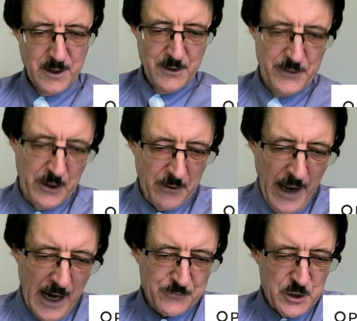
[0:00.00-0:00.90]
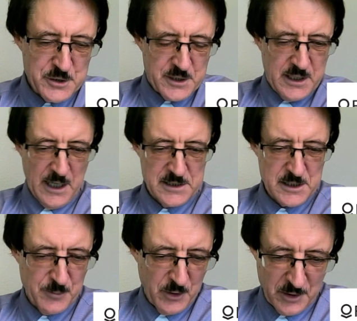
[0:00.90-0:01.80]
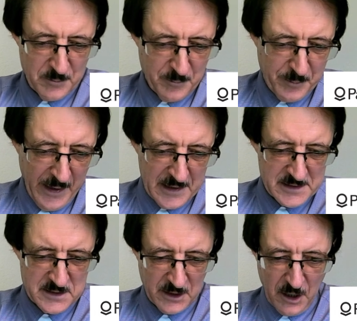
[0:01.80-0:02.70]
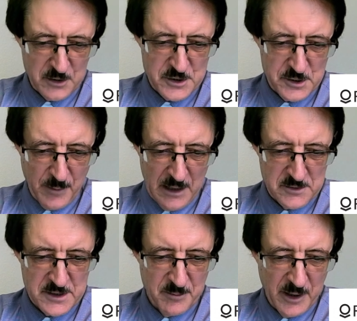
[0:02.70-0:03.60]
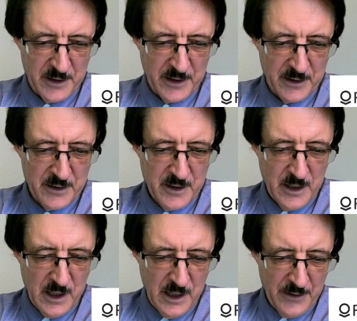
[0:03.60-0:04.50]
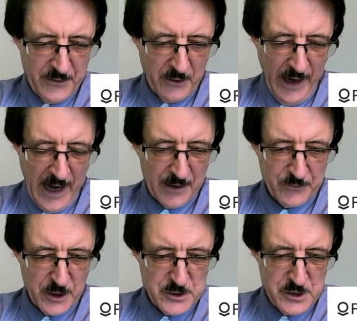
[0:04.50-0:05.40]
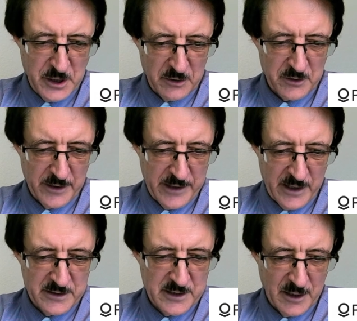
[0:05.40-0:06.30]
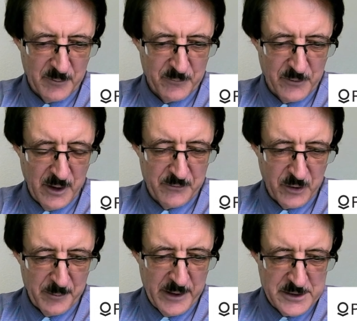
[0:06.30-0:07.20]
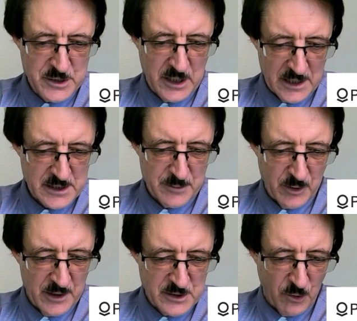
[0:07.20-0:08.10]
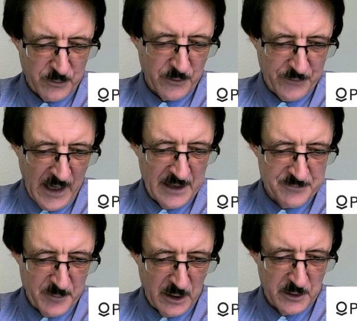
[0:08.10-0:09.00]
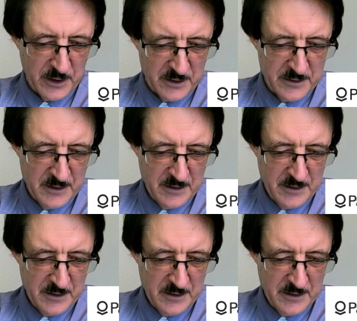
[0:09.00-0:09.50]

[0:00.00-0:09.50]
Their average customer pays large amounts of money. Their average yearly income from each customer is over 5 million.